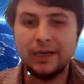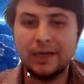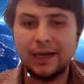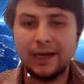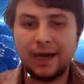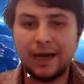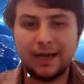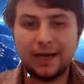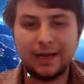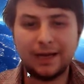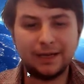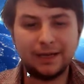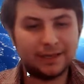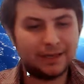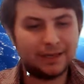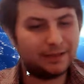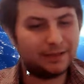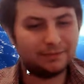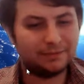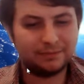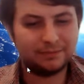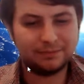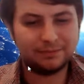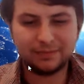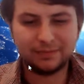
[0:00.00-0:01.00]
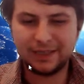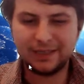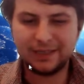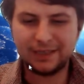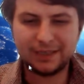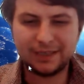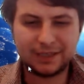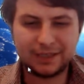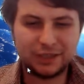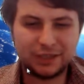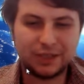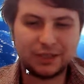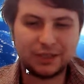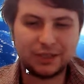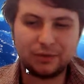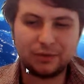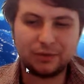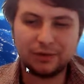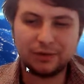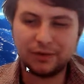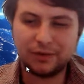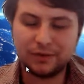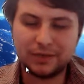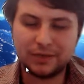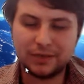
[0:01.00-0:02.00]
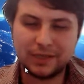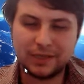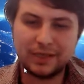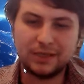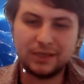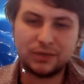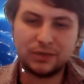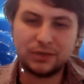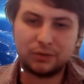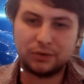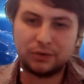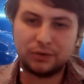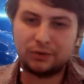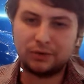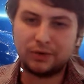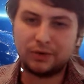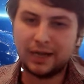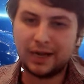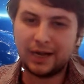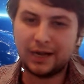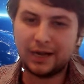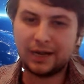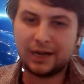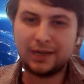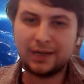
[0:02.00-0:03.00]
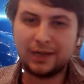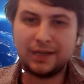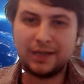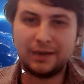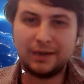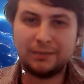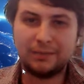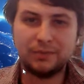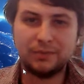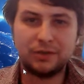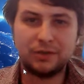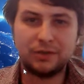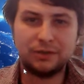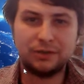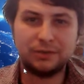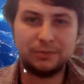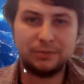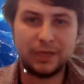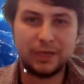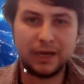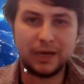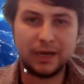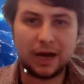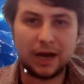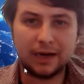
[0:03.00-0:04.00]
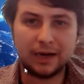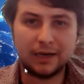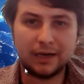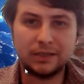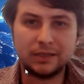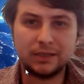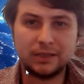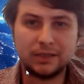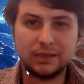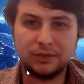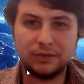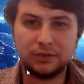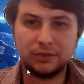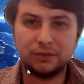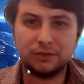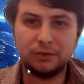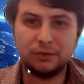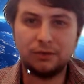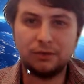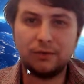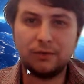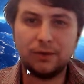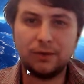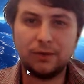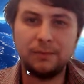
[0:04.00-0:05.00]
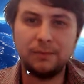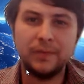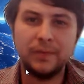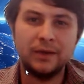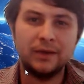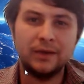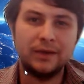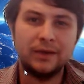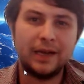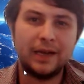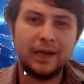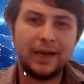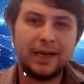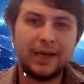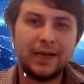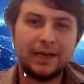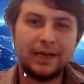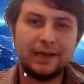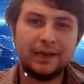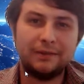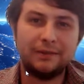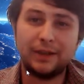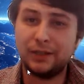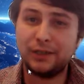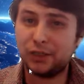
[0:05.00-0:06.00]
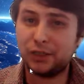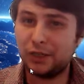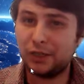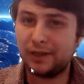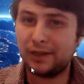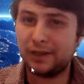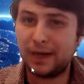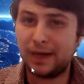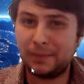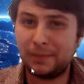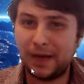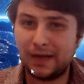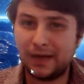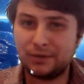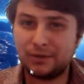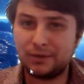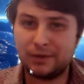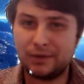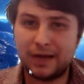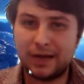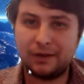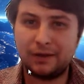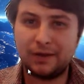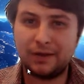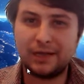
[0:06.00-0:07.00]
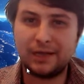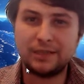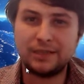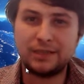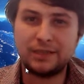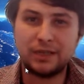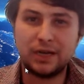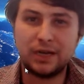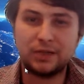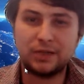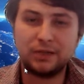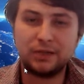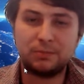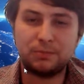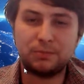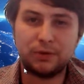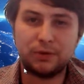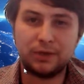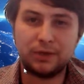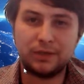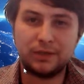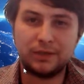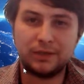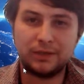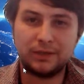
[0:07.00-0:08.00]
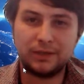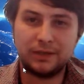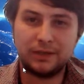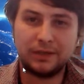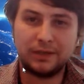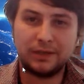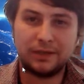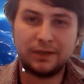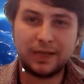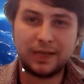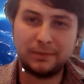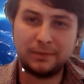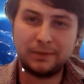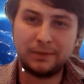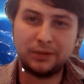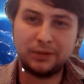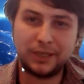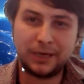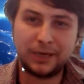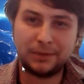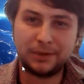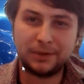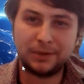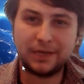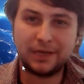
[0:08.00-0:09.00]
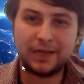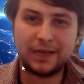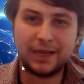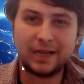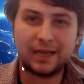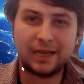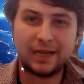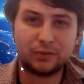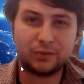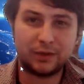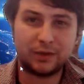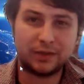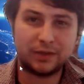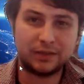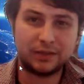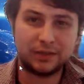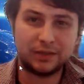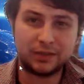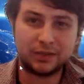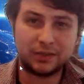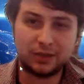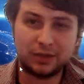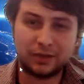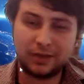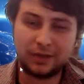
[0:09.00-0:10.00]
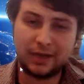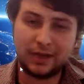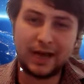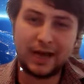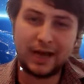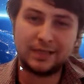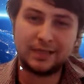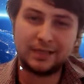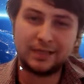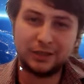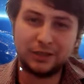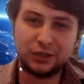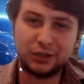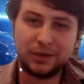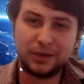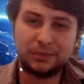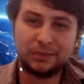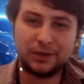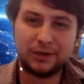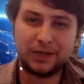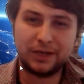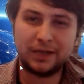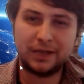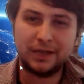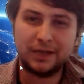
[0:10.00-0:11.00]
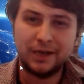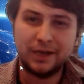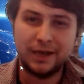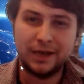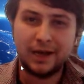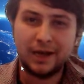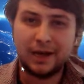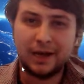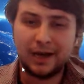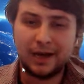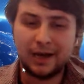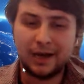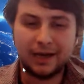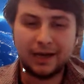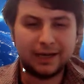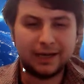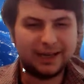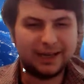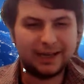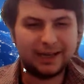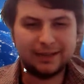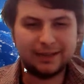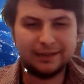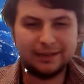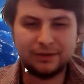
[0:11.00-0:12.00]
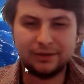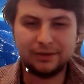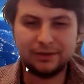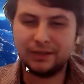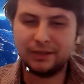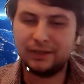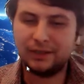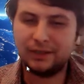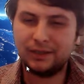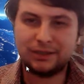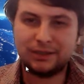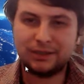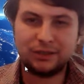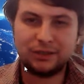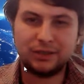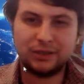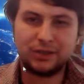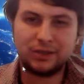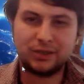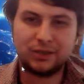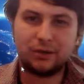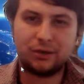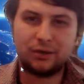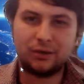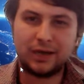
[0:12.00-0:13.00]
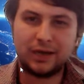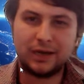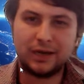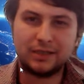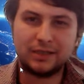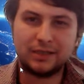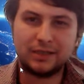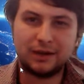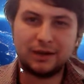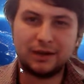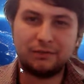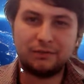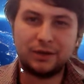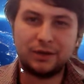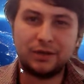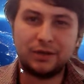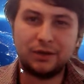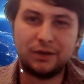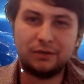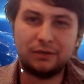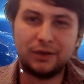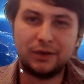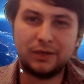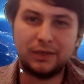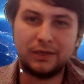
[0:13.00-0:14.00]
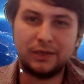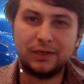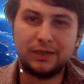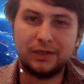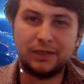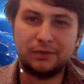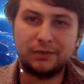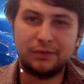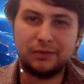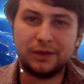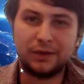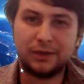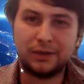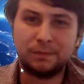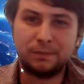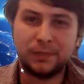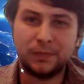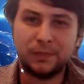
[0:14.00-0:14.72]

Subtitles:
It's just one of those things. We're relying on them to be honest and truthful. And if they share that password out, it does put them in jeopardy as well as their class in jeopardy. And it's just a whole lot of stuff we don't want to deal with.